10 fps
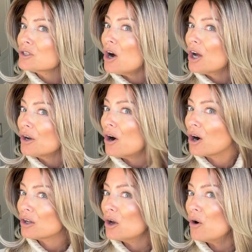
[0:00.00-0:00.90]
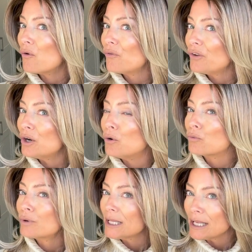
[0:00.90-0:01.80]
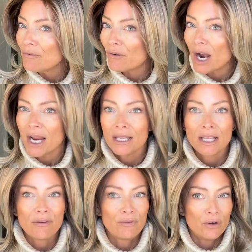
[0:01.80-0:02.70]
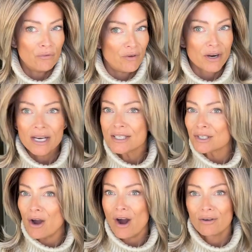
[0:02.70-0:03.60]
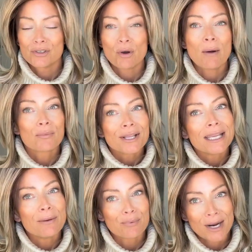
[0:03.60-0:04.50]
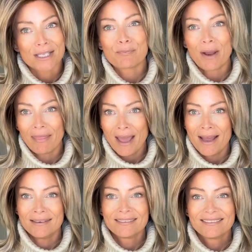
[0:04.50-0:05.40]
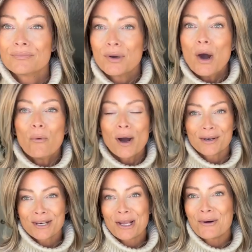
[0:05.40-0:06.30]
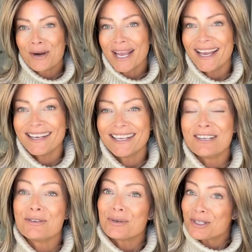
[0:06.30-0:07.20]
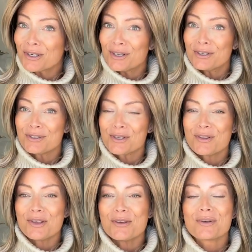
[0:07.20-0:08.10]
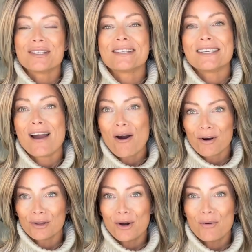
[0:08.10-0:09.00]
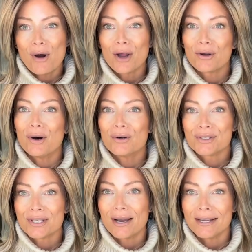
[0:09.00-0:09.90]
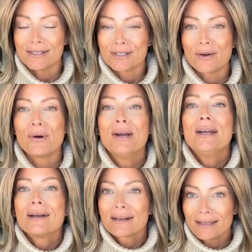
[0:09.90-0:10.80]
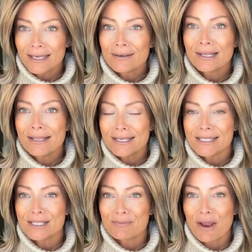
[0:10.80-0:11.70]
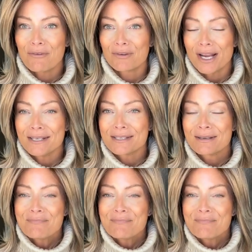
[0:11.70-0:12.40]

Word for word: on Harlow feel really fine. They feel very soft. So I'm really impressed by that. Why don't I go ahead and do a turn so that you can see Harlow on all sides. So clearly this is my front.